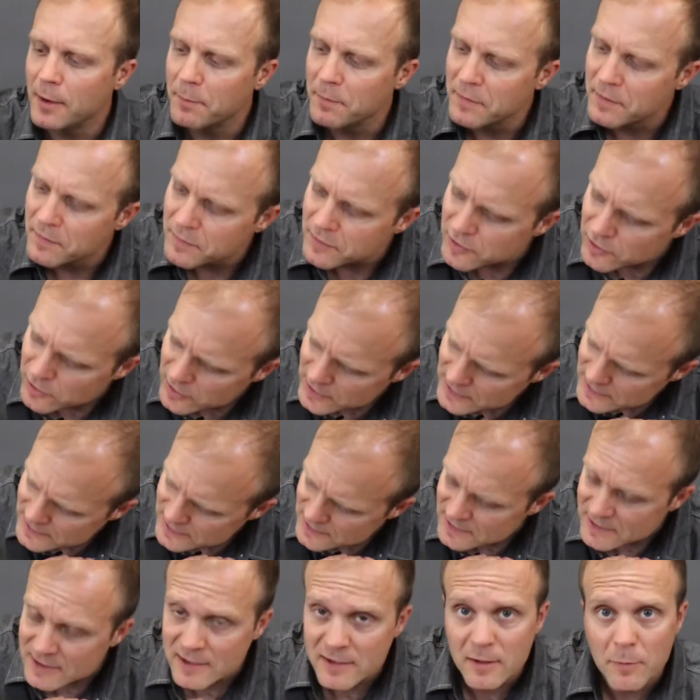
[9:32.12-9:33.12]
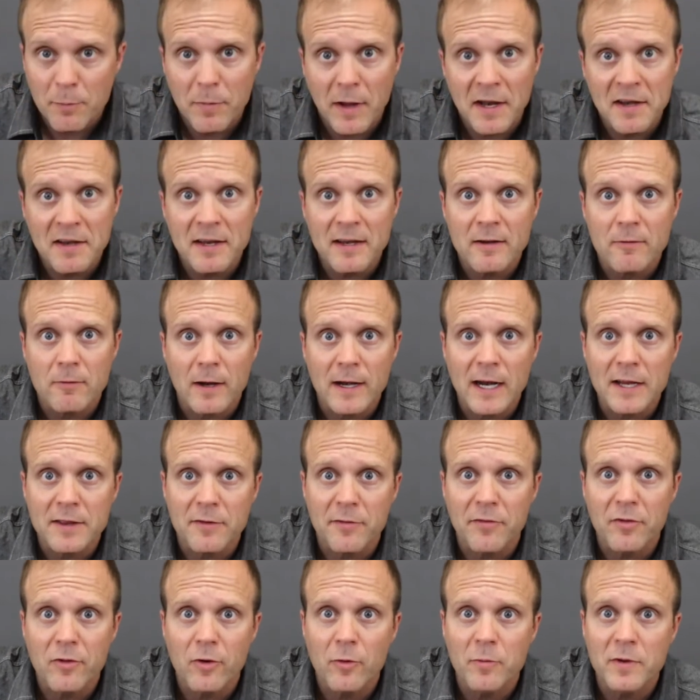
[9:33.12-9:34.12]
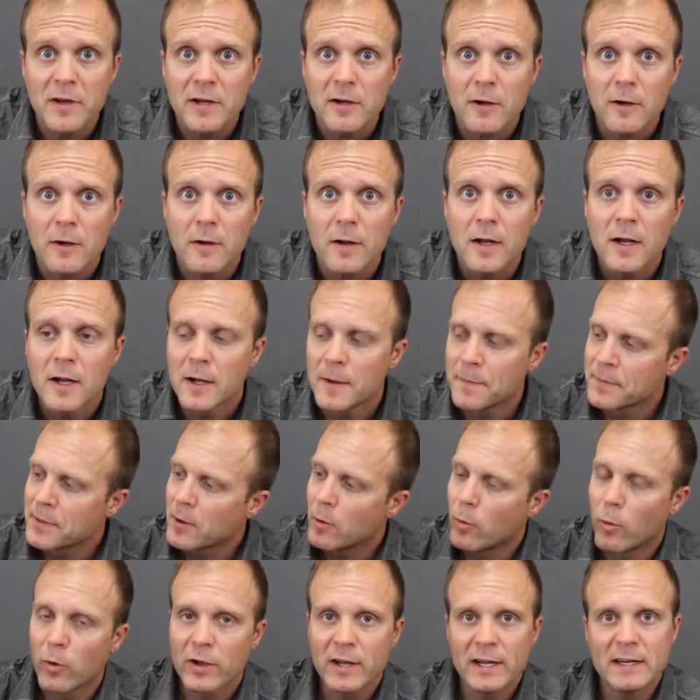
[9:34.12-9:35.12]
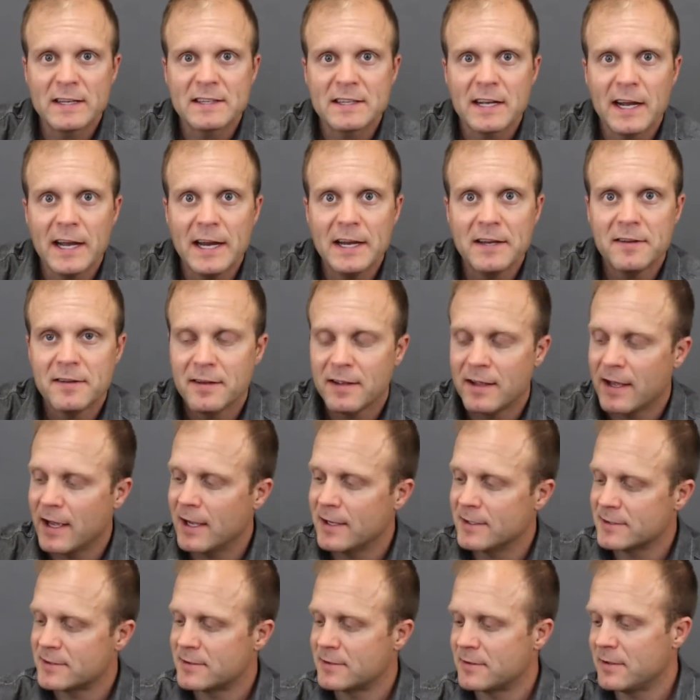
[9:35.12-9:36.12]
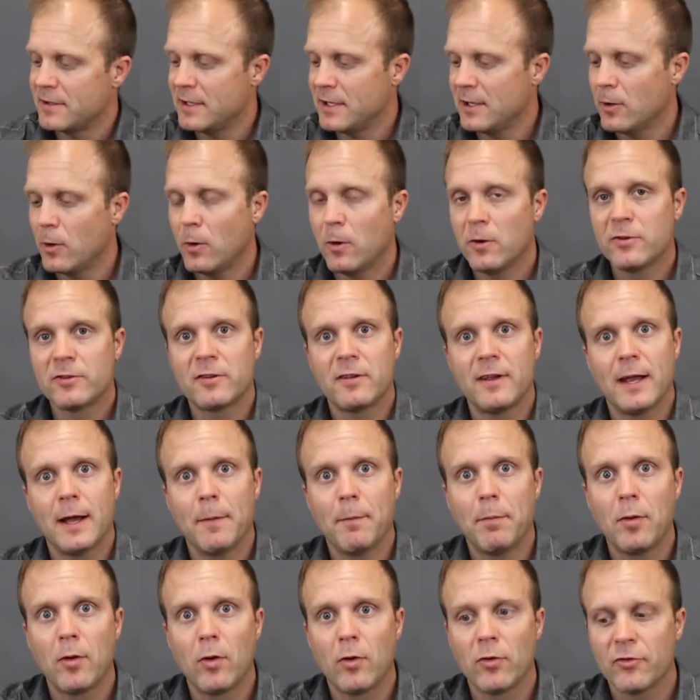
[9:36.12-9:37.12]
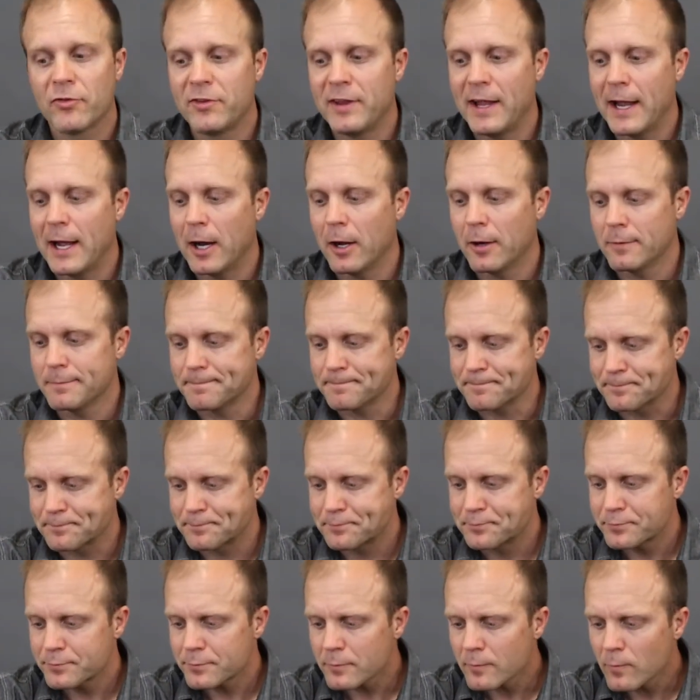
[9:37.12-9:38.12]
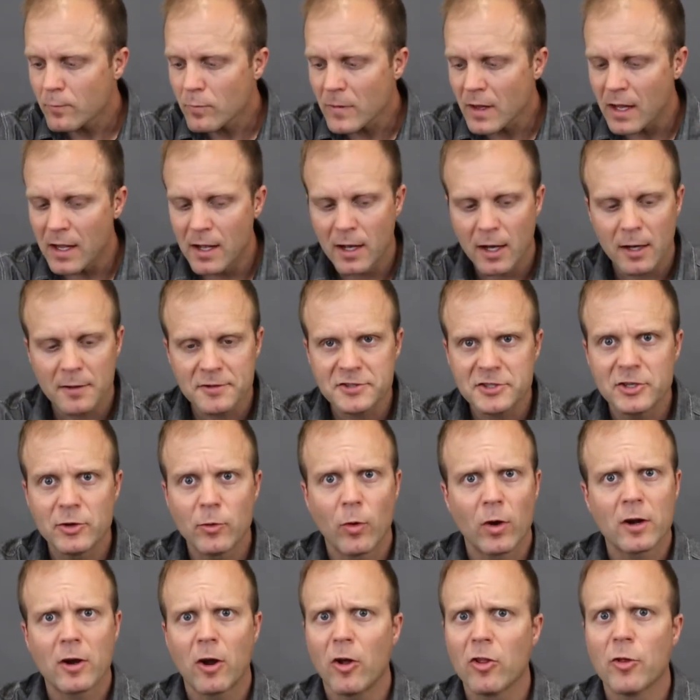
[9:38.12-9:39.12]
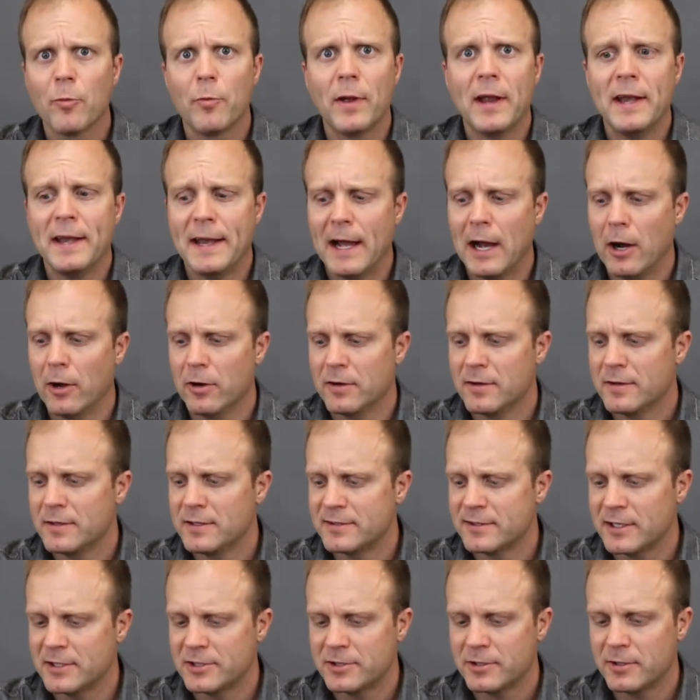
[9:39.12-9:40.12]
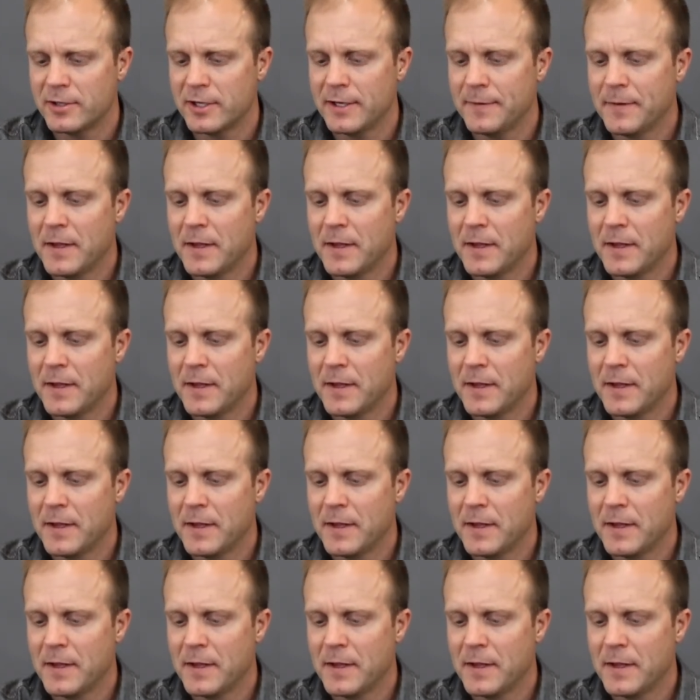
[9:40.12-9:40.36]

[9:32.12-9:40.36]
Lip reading: you can see the bending right at the flow meter. It will get tight as the hose clamp pulls down. So you want all the bend out, essentially.